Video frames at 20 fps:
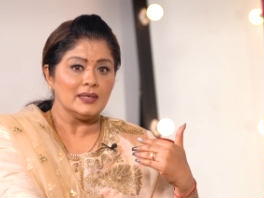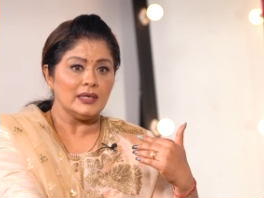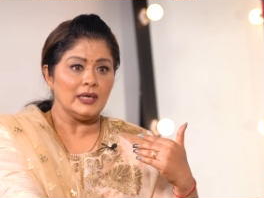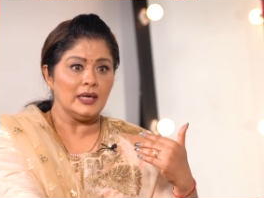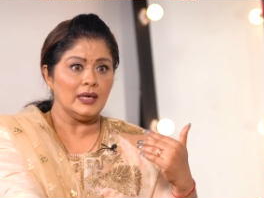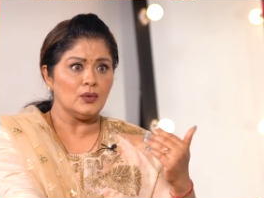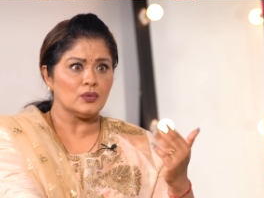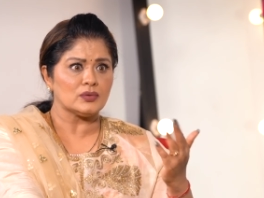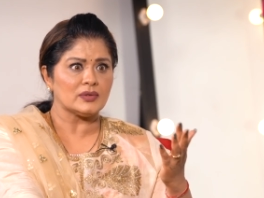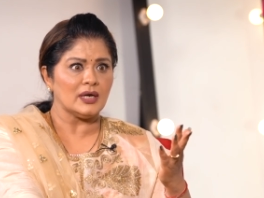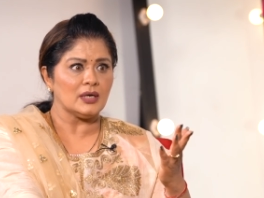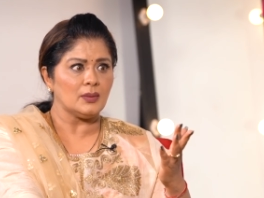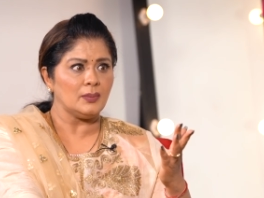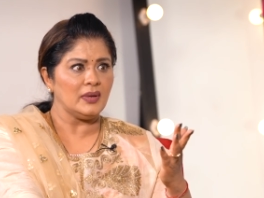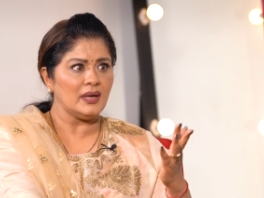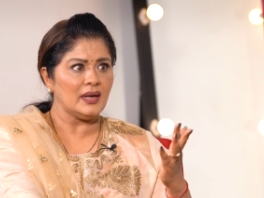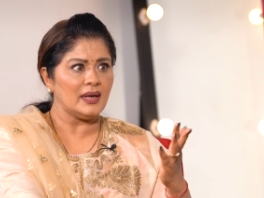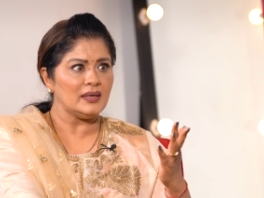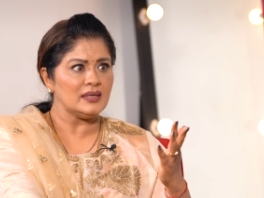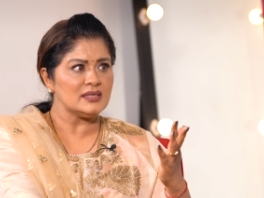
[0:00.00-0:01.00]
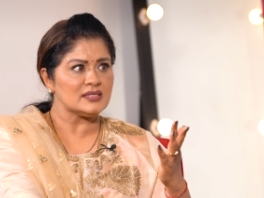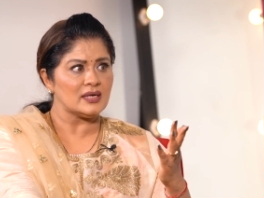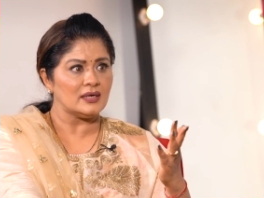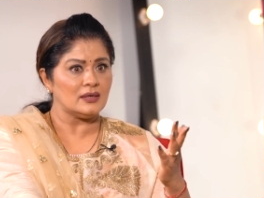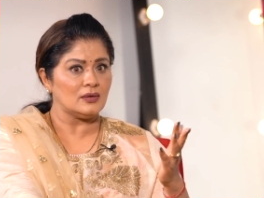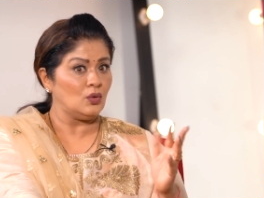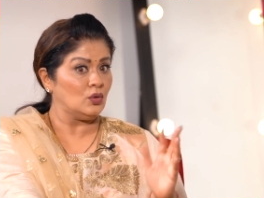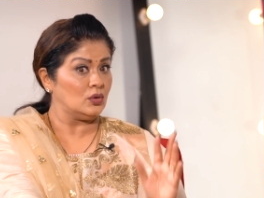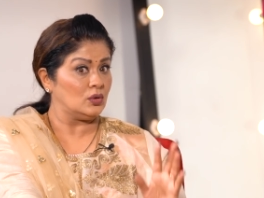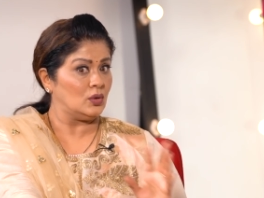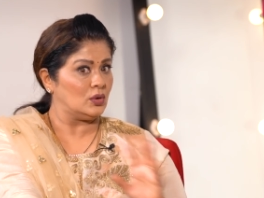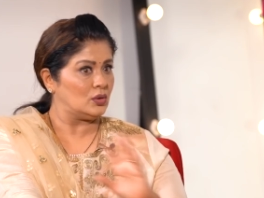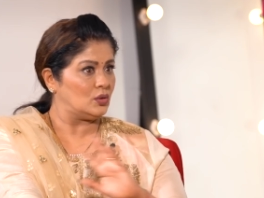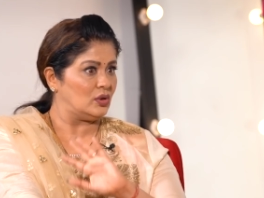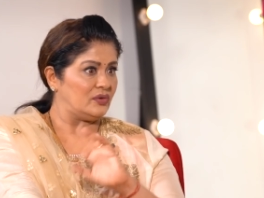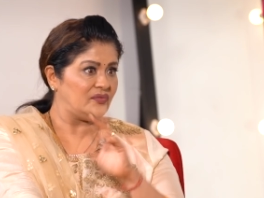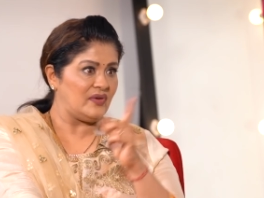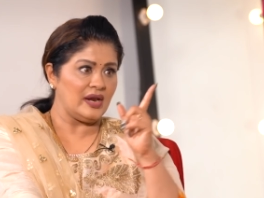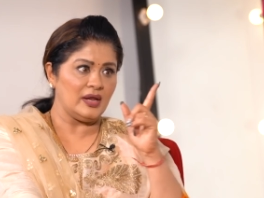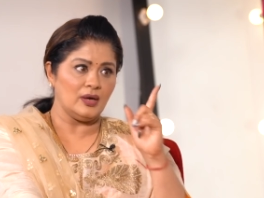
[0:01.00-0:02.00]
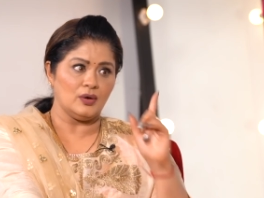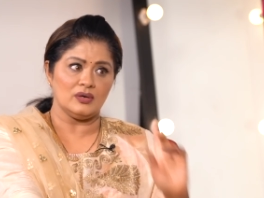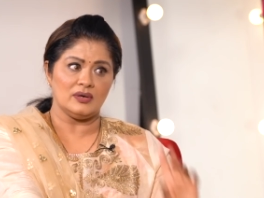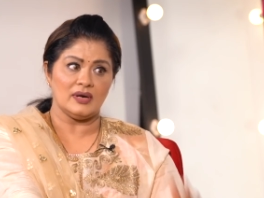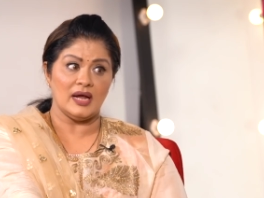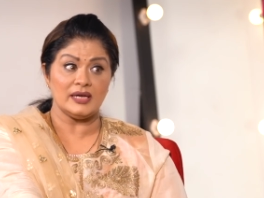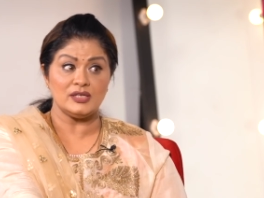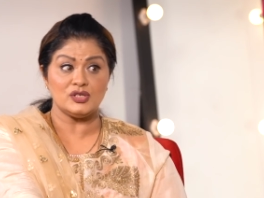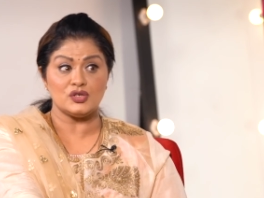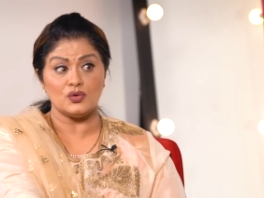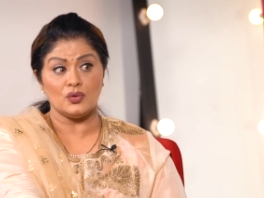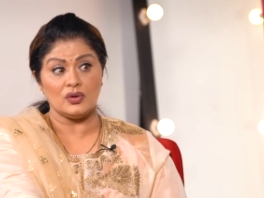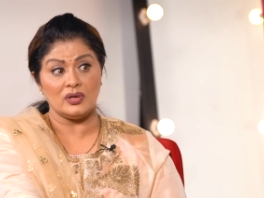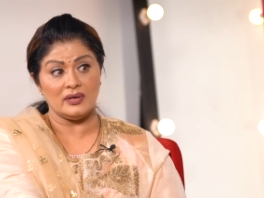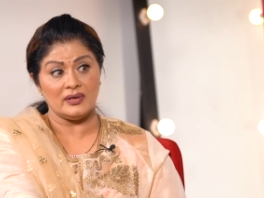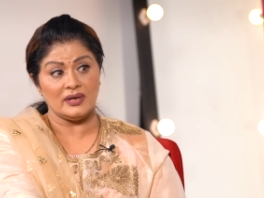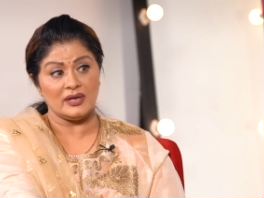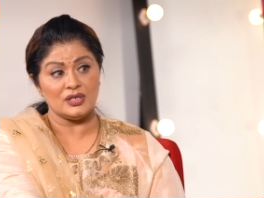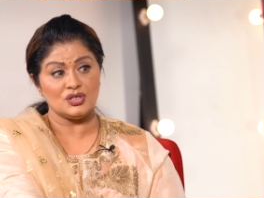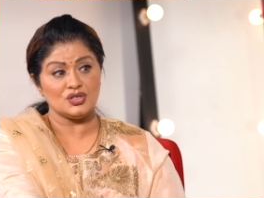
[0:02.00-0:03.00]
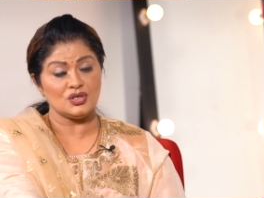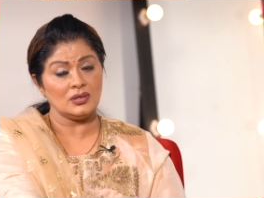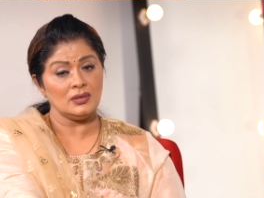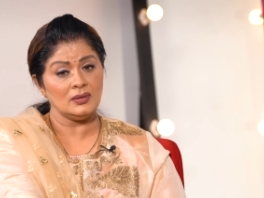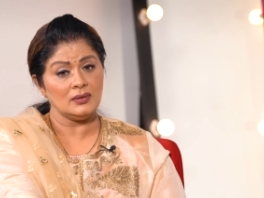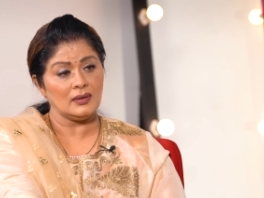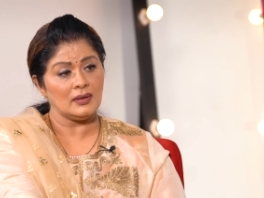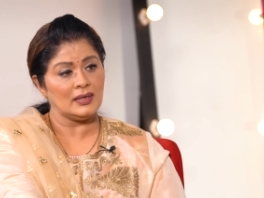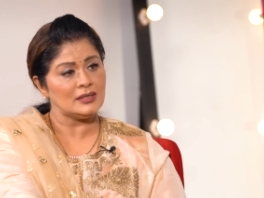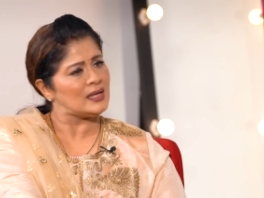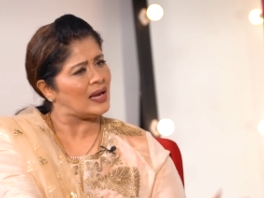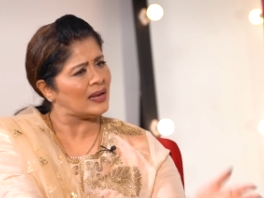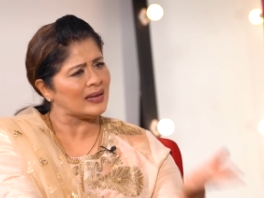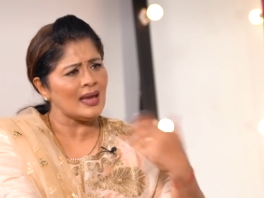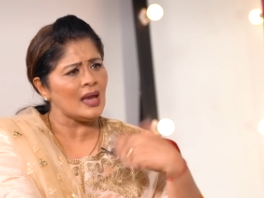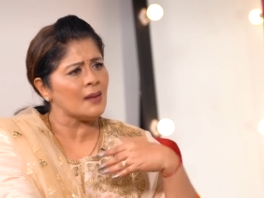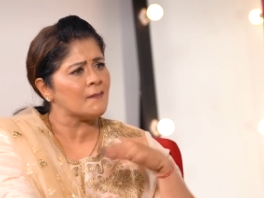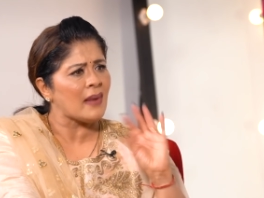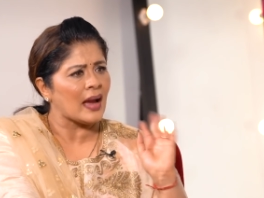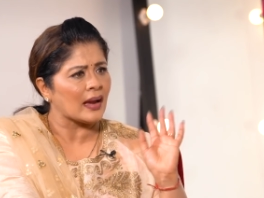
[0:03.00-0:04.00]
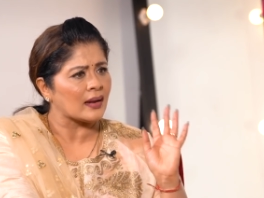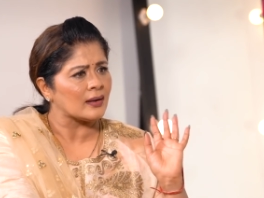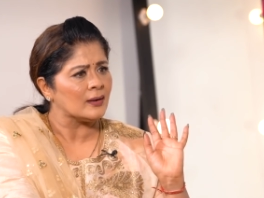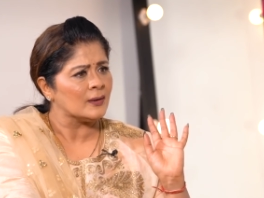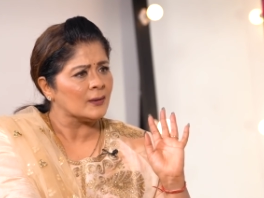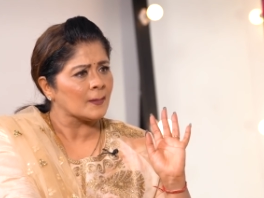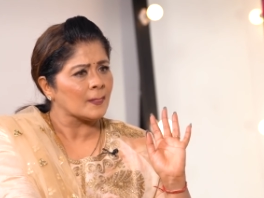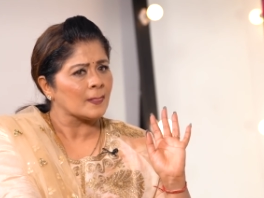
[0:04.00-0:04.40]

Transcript: he looked at me and he said, Good, good, good, very good, nice story narration. And I came back.